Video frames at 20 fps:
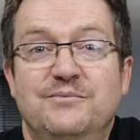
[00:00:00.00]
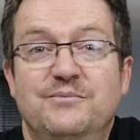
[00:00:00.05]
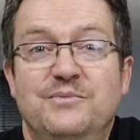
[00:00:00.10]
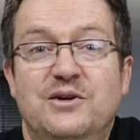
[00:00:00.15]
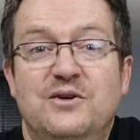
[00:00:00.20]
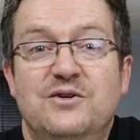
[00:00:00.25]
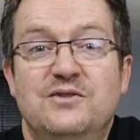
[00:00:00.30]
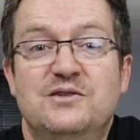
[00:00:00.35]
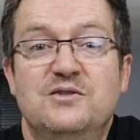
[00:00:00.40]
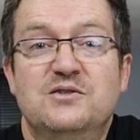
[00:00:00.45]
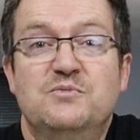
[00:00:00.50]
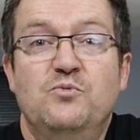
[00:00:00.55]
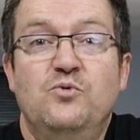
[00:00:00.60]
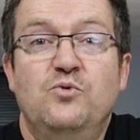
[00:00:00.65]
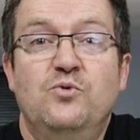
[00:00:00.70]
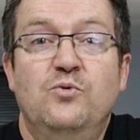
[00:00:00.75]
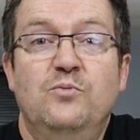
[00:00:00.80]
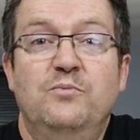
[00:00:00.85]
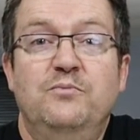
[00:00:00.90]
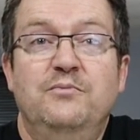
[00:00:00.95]
because it's
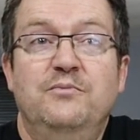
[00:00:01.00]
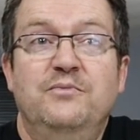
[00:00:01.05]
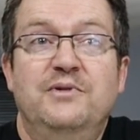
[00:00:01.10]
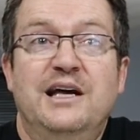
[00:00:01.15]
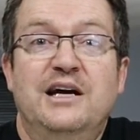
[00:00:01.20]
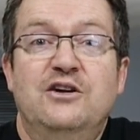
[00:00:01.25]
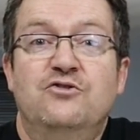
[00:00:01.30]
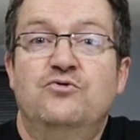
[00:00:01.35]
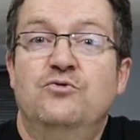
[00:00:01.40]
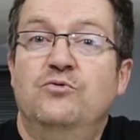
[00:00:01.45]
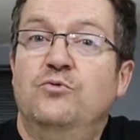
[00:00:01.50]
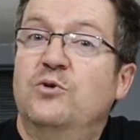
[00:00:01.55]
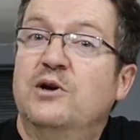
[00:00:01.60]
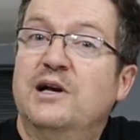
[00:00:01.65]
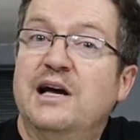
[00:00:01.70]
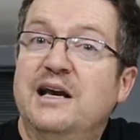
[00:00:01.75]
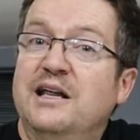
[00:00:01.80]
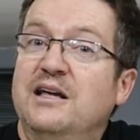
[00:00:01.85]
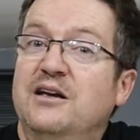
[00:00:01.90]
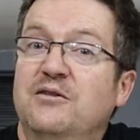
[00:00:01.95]
more natural,
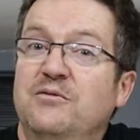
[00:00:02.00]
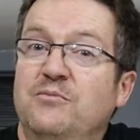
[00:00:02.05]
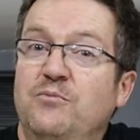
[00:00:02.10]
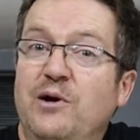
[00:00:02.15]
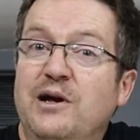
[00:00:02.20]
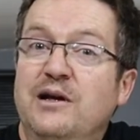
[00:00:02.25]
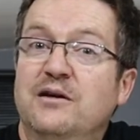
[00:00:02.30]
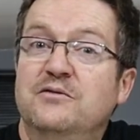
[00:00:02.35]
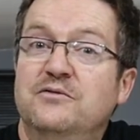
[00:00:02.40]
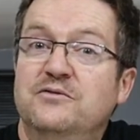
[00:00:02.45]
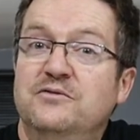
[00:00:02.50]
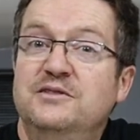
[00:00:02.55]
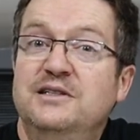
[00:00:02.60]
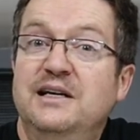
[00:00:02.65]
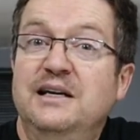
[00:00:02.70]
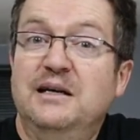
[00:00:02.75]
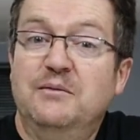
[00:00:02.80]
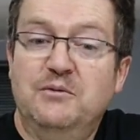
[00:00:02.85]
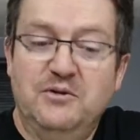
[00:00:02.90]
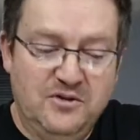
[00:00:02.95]
organic way of
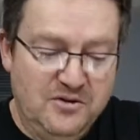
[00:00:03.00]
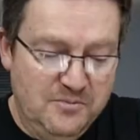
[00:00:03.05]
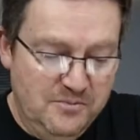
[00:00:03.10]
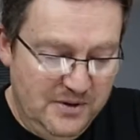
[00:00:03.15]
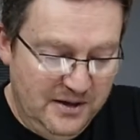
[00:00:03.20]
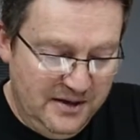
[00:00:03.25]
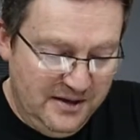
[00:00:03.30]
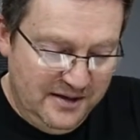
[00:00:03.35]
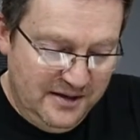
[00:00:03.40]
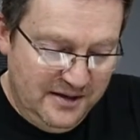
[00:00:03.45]
dealing with them.